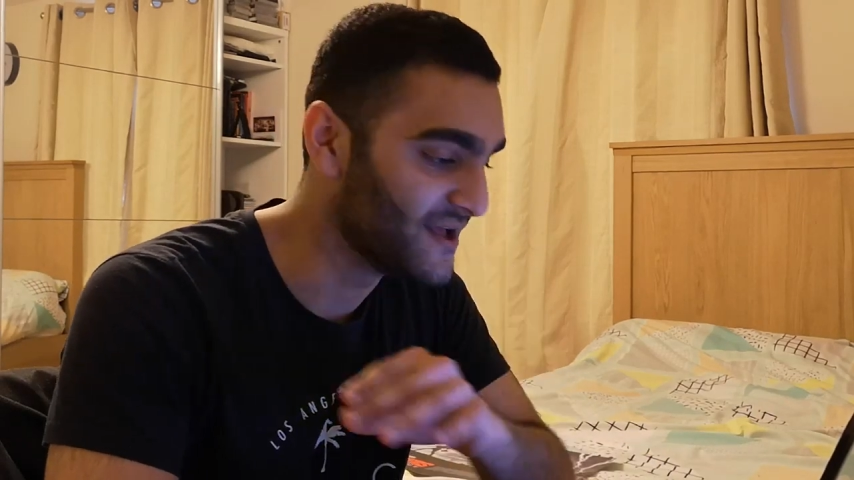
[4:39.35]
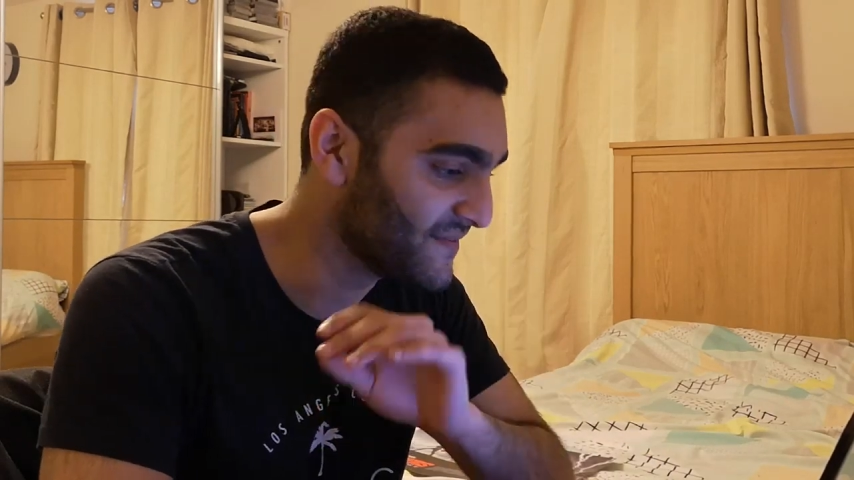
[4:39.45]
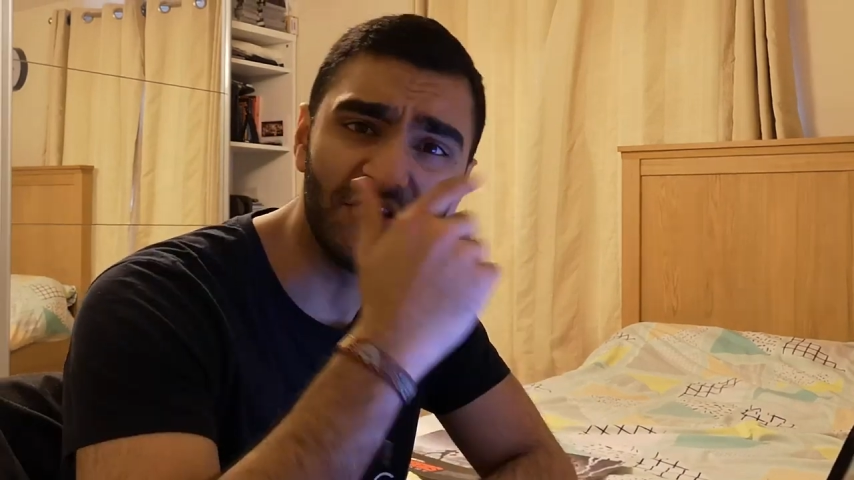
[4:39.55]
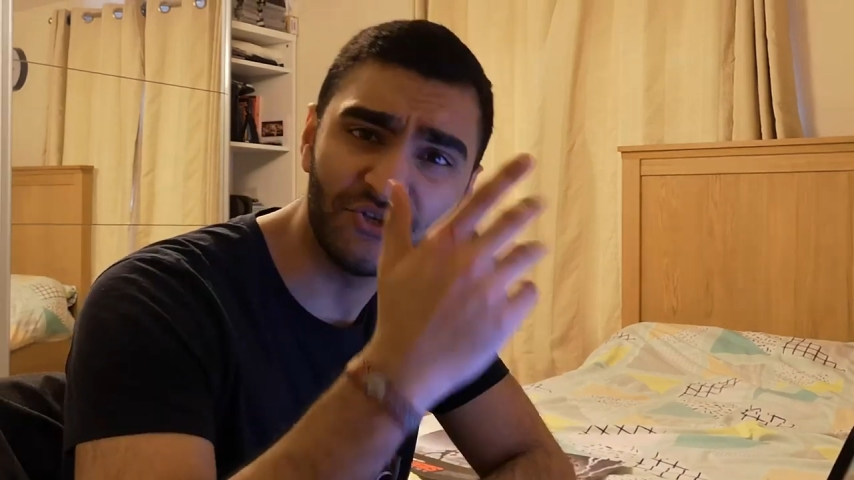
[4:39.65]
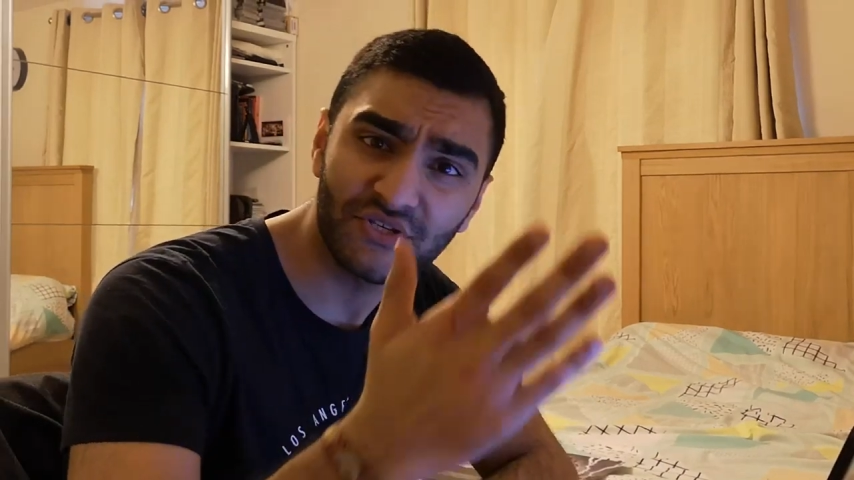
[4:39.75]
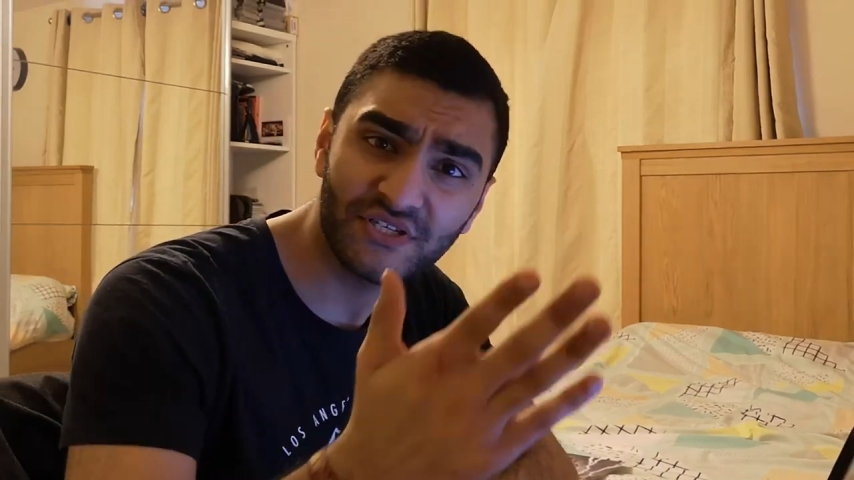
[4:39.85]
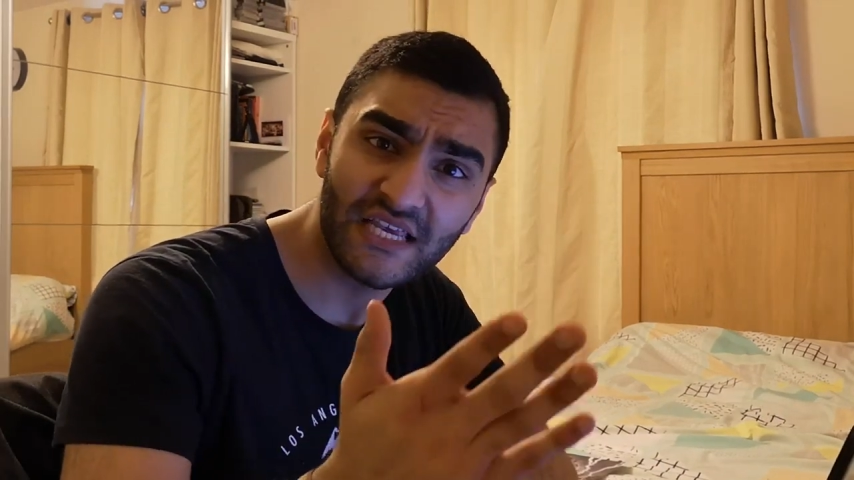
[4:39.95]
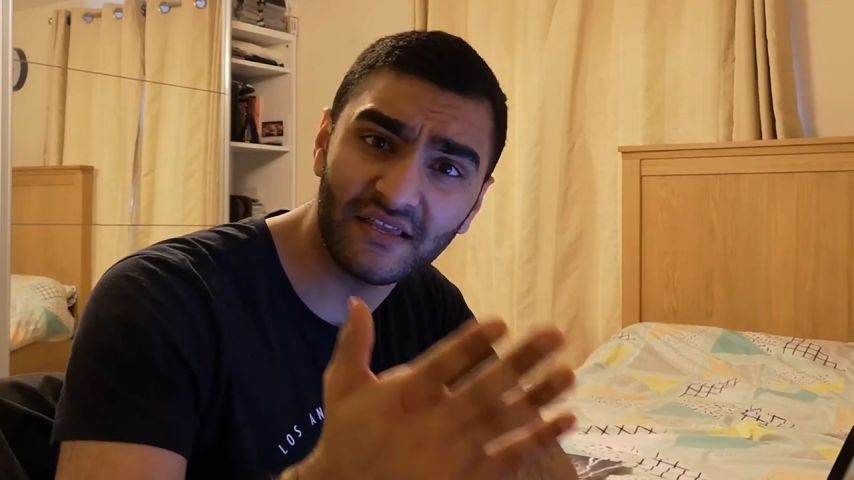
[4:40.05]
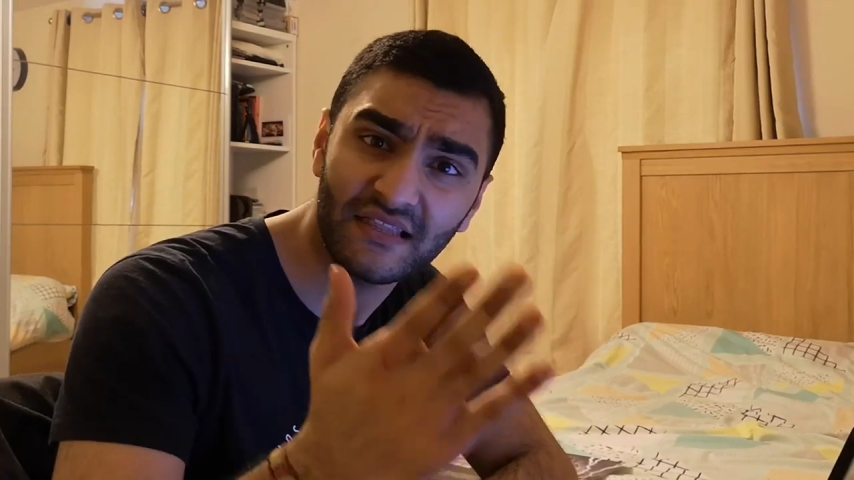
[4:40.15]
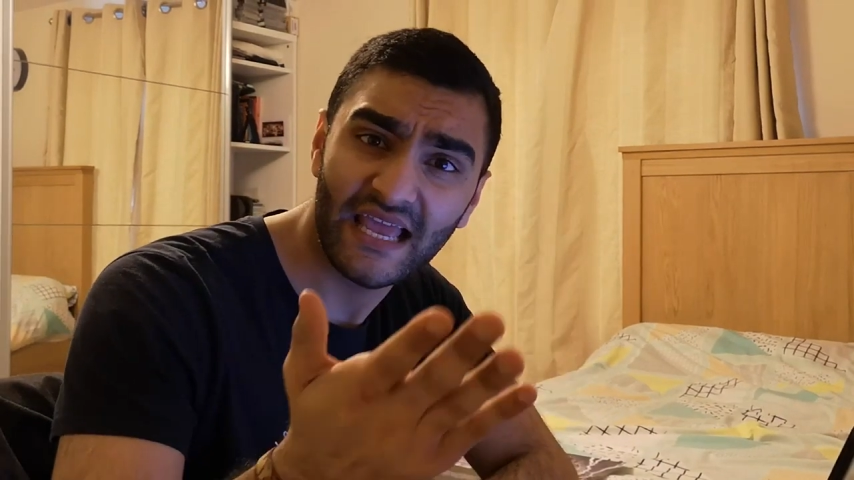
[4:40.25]
Did you
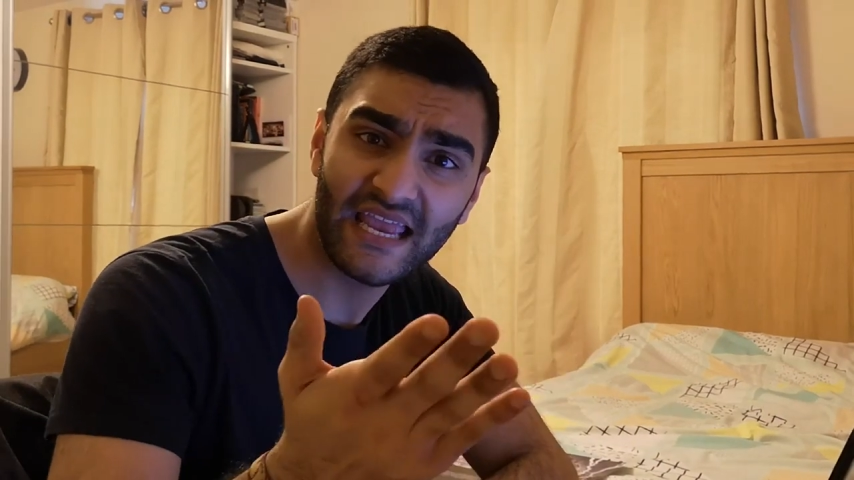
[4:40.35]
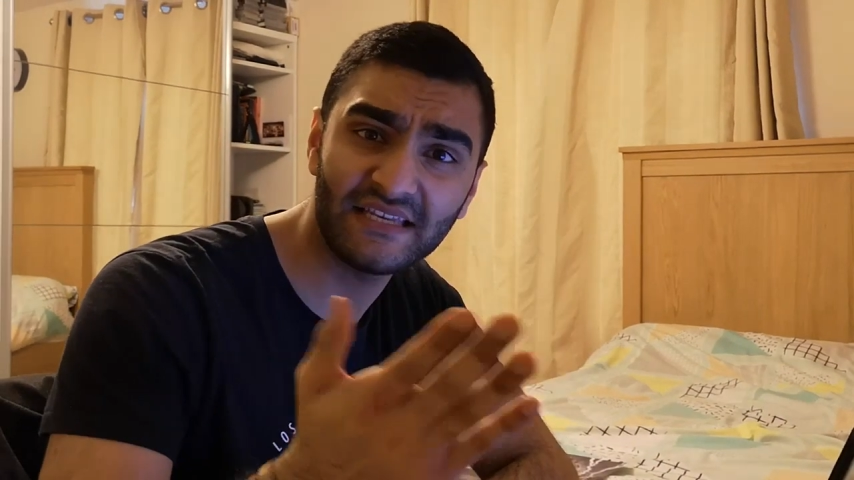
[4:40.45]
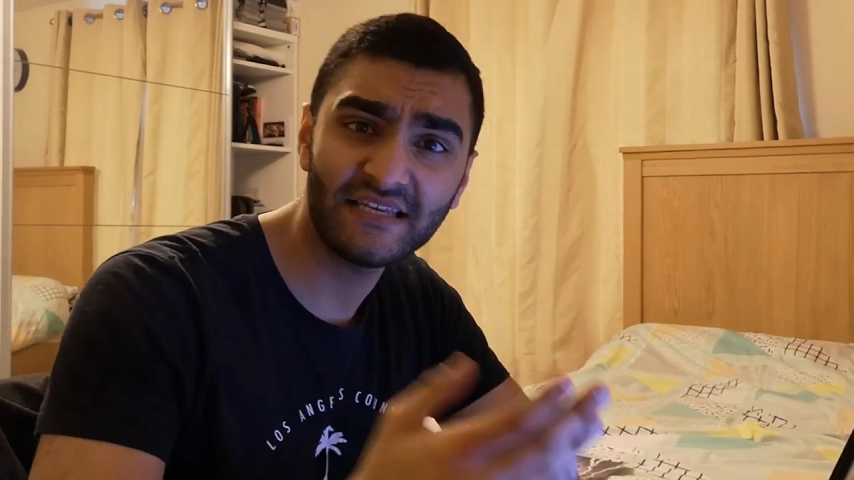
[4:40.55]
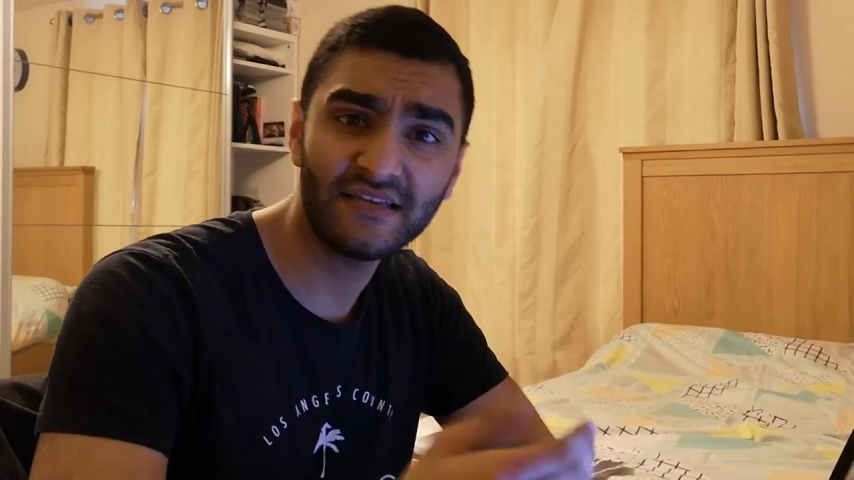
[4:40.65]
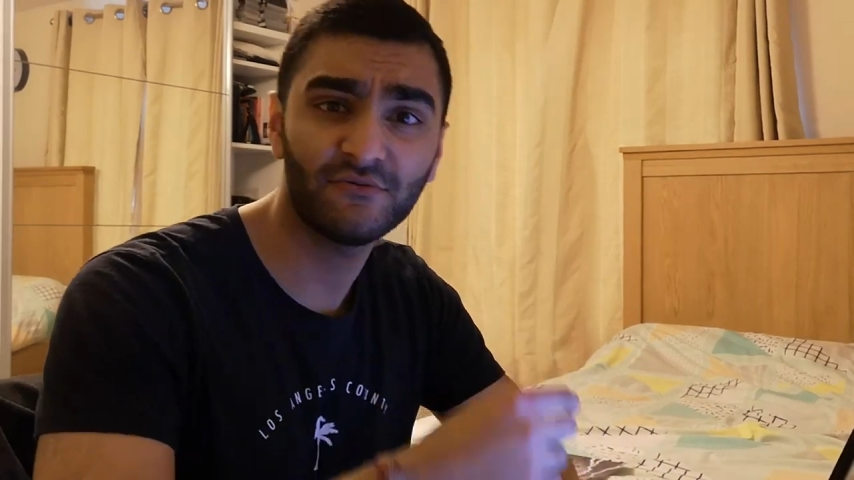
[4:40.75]
see the lady,